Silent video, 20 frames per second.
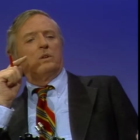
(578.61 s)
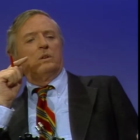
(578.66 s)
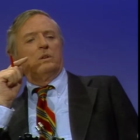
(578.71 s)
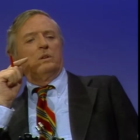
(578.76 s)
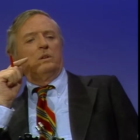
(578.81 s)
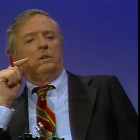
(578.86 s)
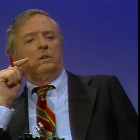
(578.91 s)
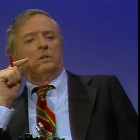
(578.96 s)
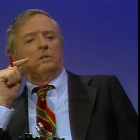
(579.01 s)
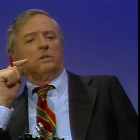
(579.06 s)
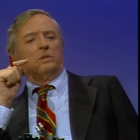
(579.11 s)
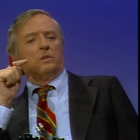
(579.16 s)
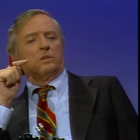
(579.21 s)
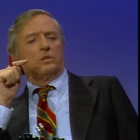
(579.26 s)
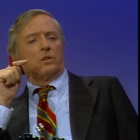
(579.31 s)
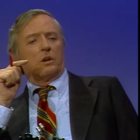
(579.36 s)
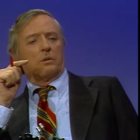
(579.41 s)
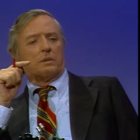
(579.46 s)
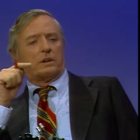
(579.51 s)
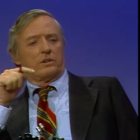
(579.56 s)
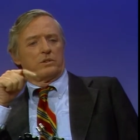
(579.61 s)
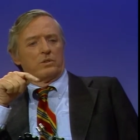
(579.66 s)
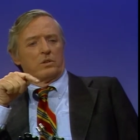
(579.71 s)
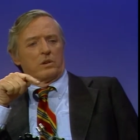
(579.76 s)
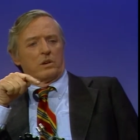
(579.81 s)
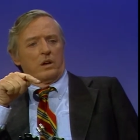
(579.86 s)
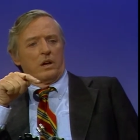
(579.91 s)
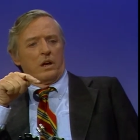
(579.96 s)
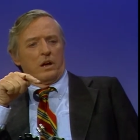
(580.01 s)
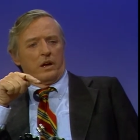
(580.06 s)
real. you're talking about your
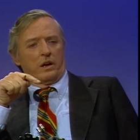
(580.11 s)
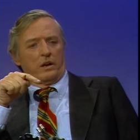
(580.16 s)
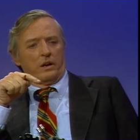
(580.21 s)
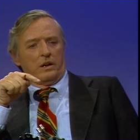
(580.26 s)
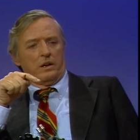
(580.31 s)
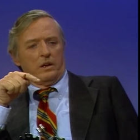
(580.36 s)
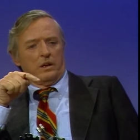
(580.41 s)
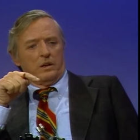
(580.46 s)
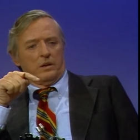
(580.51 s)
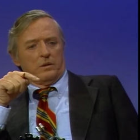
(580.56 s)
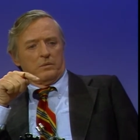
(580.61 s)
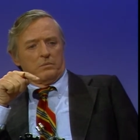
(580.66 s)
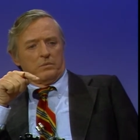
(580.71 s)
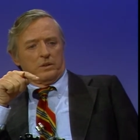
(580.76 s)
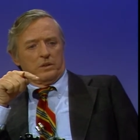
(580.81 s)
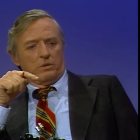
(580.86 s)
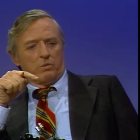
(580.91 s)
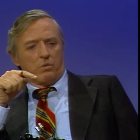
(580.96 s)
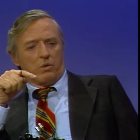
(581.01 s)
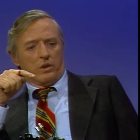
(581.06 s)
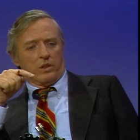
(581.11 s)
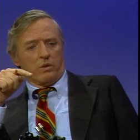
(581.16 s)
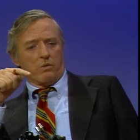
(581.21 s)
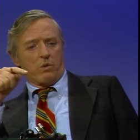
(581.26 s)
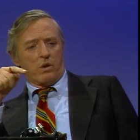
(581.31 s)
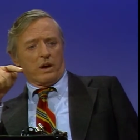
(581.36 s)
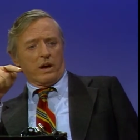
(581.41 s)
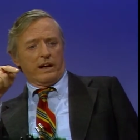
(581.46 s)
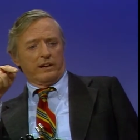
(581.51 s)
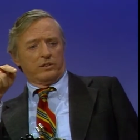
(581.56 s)
client. But no, the, one, the
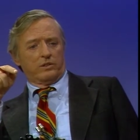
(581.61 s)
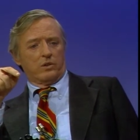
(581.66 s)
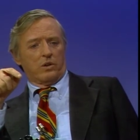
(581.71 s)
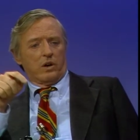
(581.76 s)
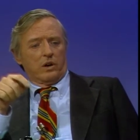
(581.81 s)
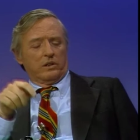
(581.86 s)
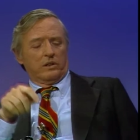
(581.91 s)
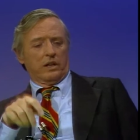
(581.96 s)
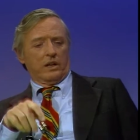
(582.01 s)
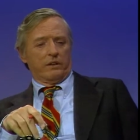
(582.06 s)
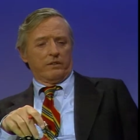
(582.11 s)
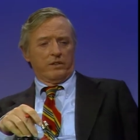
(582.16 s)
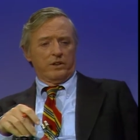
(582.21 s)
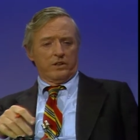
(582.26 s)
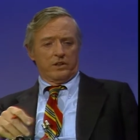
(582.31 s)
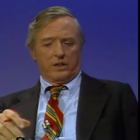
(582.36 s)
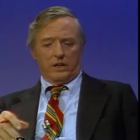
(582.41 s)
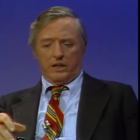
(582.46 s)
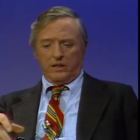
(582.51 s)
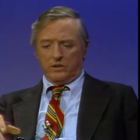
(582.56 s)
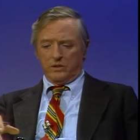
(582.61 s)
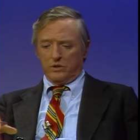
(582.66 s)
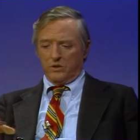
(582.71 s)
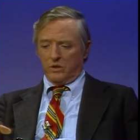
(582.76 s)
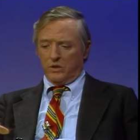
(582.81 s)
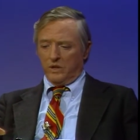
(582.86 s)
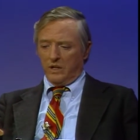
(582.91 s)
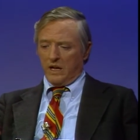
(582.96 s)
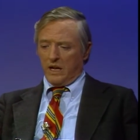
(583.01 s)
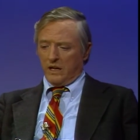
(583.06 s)
one I saw on television, I saw
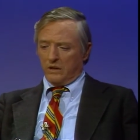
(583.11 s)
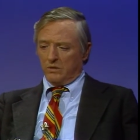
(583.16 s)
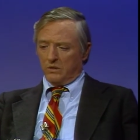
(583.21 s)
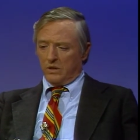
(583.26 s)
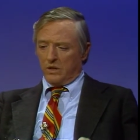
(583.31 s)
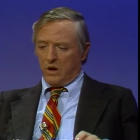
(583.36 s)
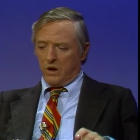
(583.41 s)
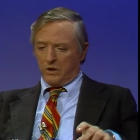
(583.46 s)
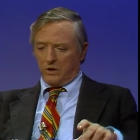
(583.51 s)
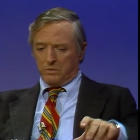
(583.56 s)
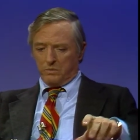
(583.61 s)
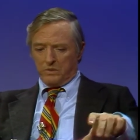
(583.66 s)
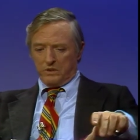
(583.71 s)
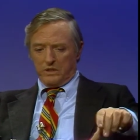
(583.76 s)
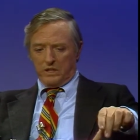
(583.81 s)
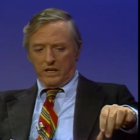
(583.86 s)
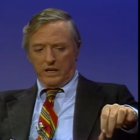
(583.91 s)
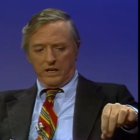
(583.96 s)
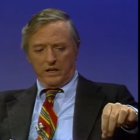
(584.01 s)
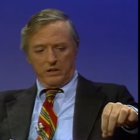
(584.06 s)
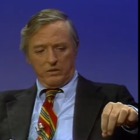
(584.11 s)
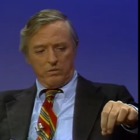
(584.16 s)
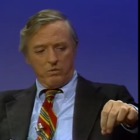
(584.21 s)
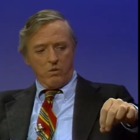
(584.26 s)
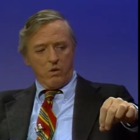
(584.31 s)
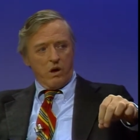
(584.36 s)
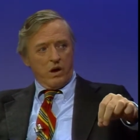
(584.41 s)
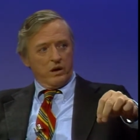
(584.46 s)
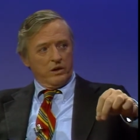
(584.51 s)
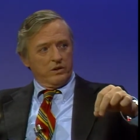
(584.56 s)
the actual congressman take
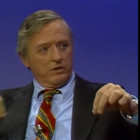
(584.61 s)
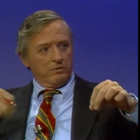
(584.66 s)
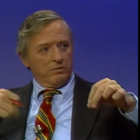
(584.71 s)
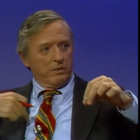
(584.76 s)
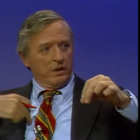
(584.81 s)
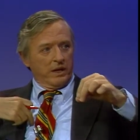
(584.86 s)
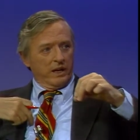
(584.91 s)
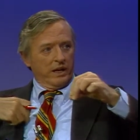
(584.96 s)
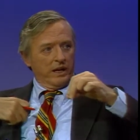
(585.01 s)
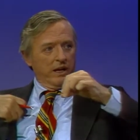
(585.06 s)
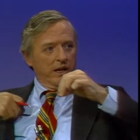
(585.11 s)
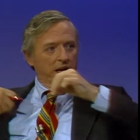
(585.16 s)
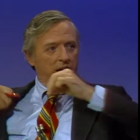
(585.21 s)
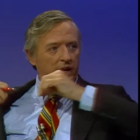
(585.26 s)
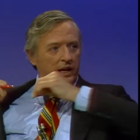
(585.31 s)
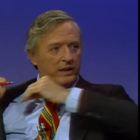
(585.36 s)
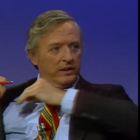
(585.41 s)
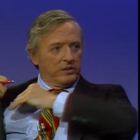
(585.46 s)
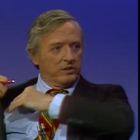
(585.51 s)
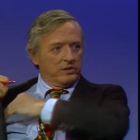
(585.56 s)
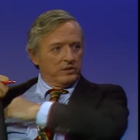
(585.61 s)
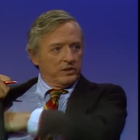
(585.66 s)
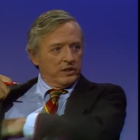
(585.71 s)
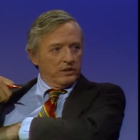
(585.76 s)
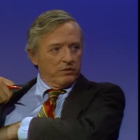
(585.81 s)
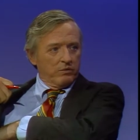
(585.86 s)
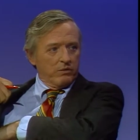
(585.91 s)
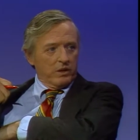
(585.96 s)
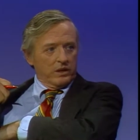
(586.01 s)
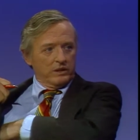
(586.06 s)
wads of money and stick
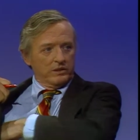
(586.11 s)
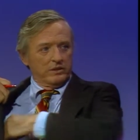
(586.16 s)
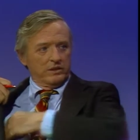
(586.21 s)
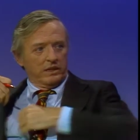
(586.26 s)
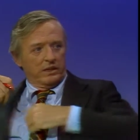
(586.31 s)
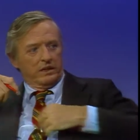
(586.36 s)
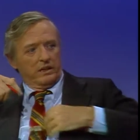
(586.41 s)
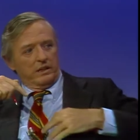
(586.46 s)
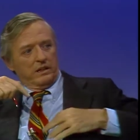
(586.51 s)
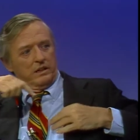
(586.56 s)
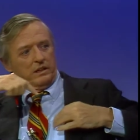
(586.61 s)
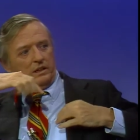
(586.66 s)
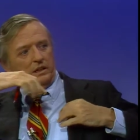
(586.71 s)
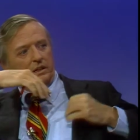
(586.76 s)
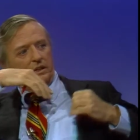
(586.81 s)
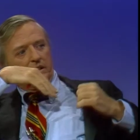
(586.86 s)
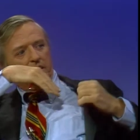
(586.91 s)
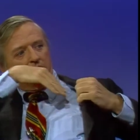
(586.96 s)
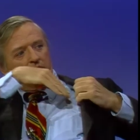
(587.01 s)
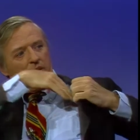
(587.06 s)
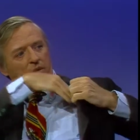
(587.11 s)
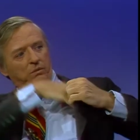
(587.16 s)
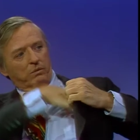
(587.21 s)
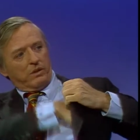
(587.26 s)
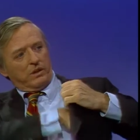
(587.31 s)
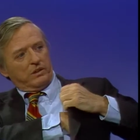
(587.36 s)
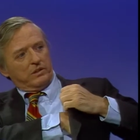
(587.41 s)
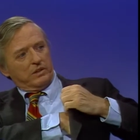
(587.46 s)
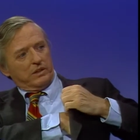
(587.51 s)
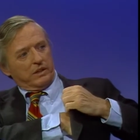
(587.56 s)
one set here and
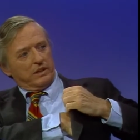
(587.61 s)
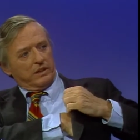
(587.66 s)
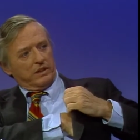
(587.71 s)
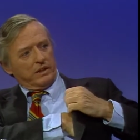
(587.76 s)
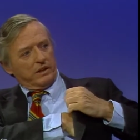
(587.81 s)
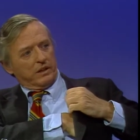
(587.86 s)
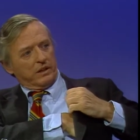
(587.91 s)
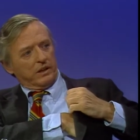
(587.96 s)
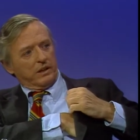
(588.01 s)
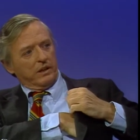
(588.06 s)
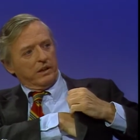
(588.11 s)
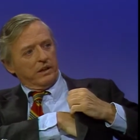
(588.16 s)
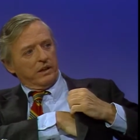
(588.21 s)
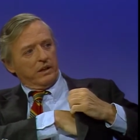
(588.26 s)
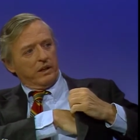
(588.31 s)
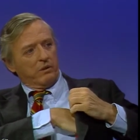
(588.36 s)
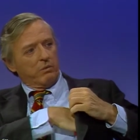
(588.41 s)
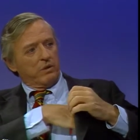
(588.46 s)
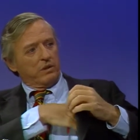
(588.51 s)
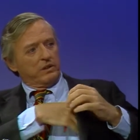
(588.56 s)
one set yes, here. That, there that,